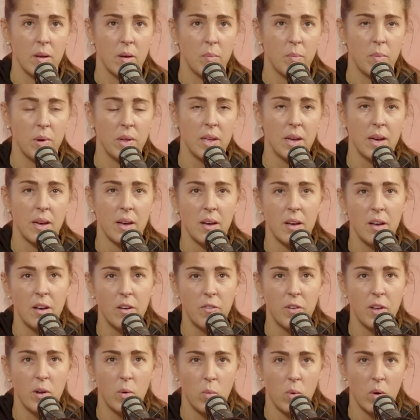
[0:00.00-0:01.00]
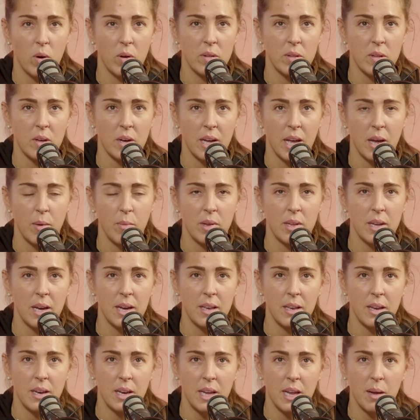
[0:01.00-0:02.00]
But yeah, her thing was, okay, we
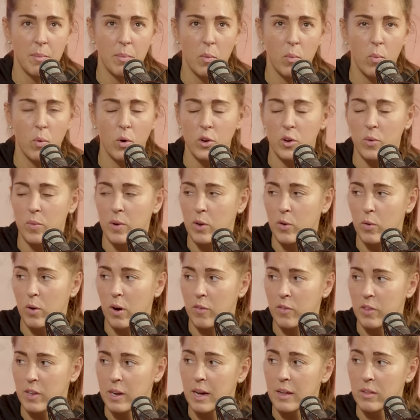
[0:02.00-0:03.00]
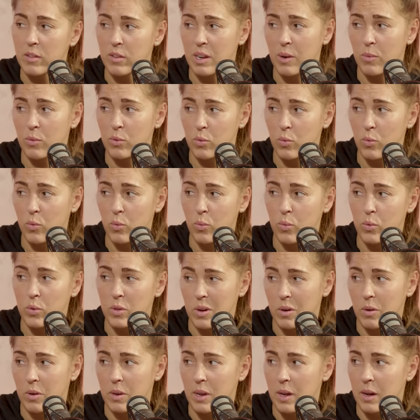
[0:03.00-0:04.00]
take the knee, but what do we do after that? So that was
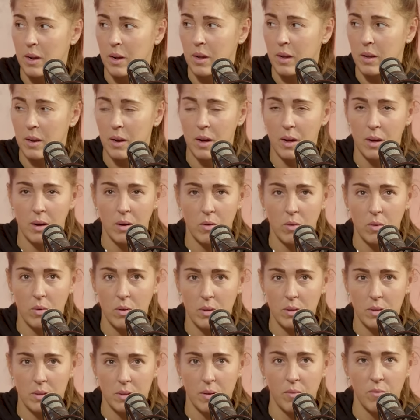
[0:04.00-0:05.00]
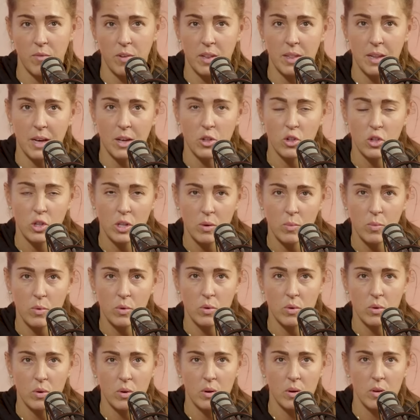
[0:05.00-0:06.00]
also like something that she
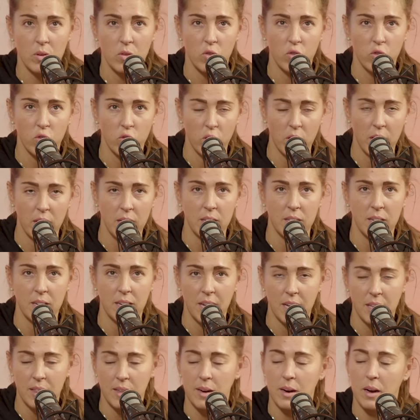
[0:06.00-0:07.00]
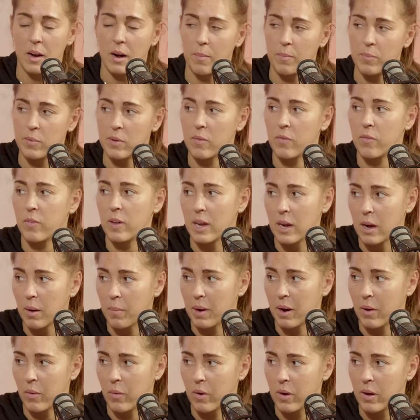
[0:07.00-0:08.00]
was trying to get the club to think
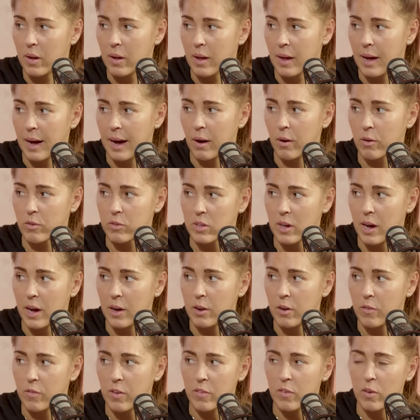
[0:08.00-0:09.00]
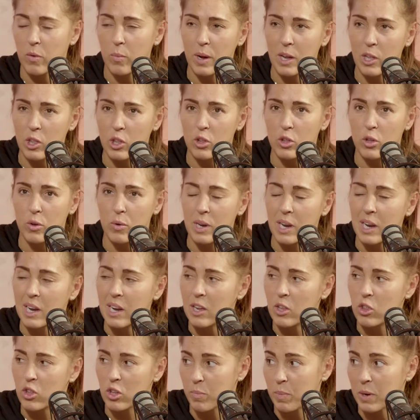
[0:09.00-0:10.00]
about outside of every week just doing a
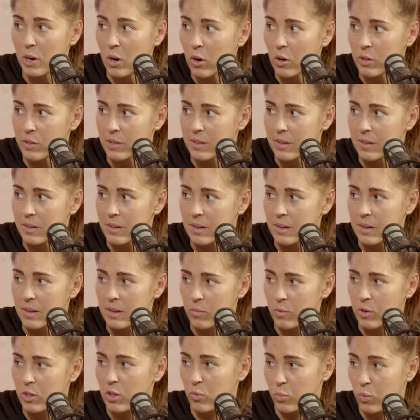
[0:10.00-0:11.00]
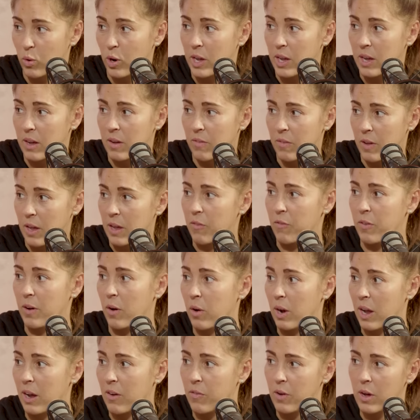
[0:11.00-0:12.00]
knee just because, which is what it
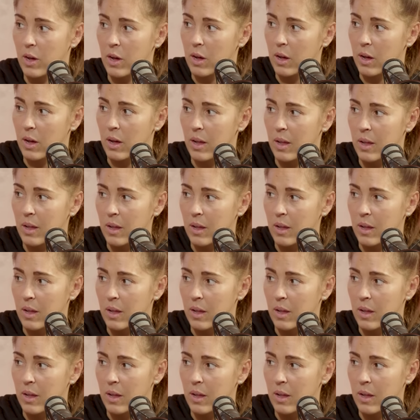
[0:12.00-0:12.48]
felt like for her.